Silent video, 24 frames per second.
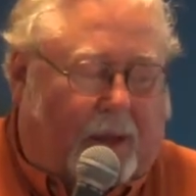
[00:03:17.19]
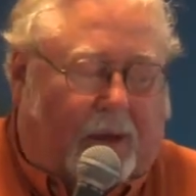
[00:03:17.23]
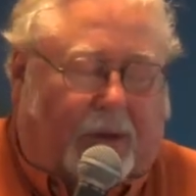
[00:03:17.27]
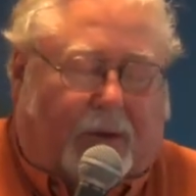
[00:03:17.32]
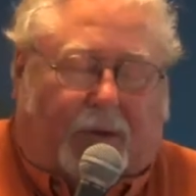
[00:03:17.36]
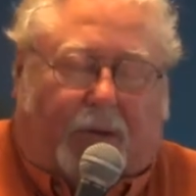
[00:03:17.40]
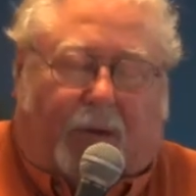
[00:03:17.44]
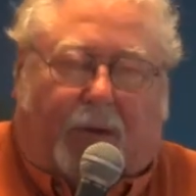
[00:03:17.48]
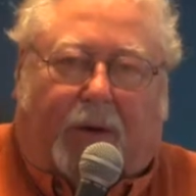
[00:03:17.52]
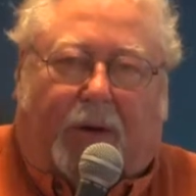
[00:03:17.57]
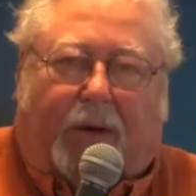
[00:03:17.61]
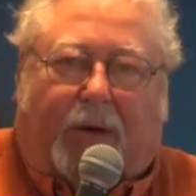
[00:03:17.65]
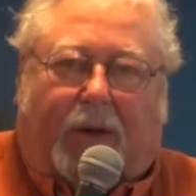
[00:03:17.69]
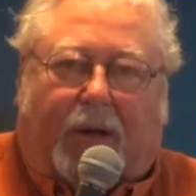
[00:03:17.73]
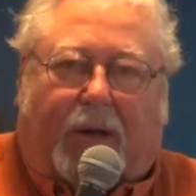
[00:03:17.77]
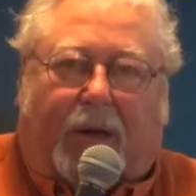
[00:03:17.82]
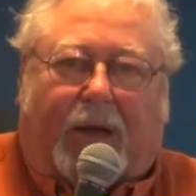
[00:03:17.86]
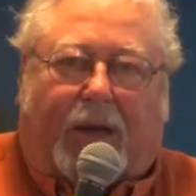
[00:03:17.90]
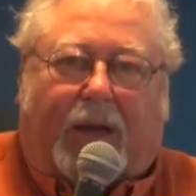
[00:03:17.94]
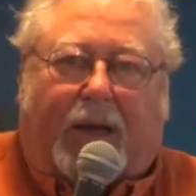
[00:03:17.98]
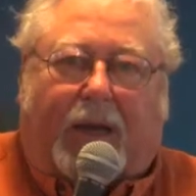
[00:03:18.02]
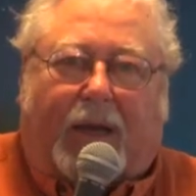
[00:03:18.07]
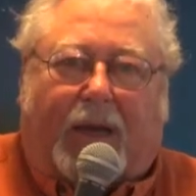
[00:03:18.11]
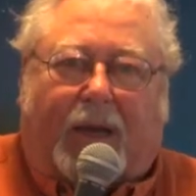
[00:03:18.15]
So he,
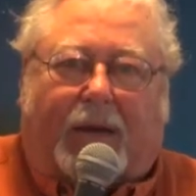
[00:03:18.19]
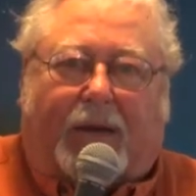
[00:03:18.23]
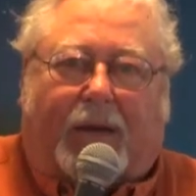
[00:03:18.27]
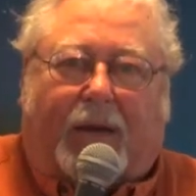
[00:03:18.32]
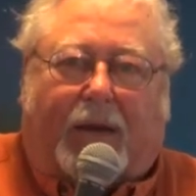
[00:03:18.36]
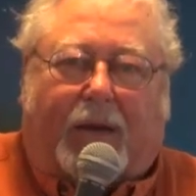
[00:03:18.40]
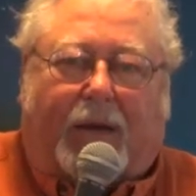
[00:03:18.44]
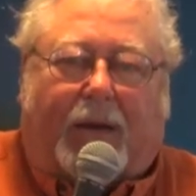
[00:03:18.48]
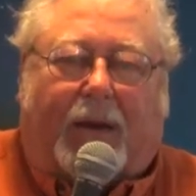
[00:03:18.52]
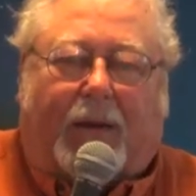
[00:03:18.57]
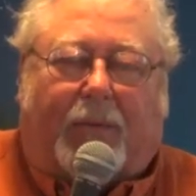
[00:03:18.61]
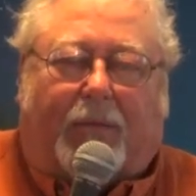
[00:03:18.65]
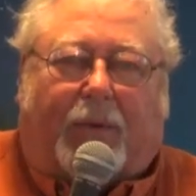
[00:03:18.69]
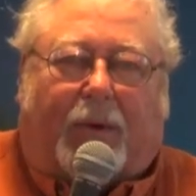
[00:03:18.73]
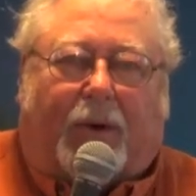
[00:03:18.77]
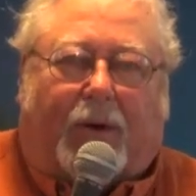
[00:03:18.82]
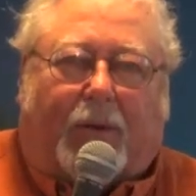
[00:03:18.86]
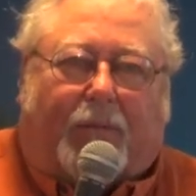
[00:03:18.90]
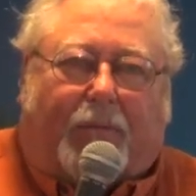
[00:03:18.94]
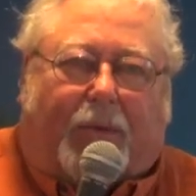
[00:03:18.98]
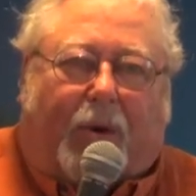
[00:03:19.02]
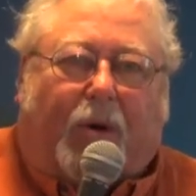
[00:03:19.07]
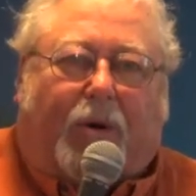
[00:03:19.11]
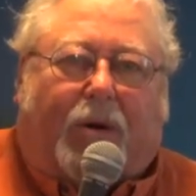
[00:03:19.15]
he hid, he put a
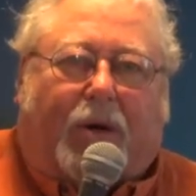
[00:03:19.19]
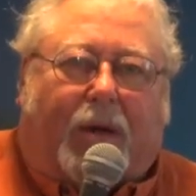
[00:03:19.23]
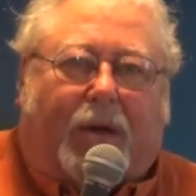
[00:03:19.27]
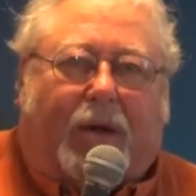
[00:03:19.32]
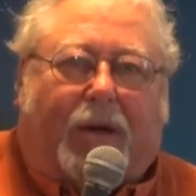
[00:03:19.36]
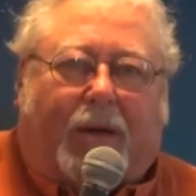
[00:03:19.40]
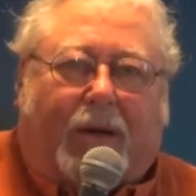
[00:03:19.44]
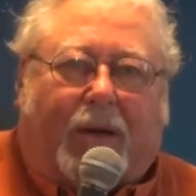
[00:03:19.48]
book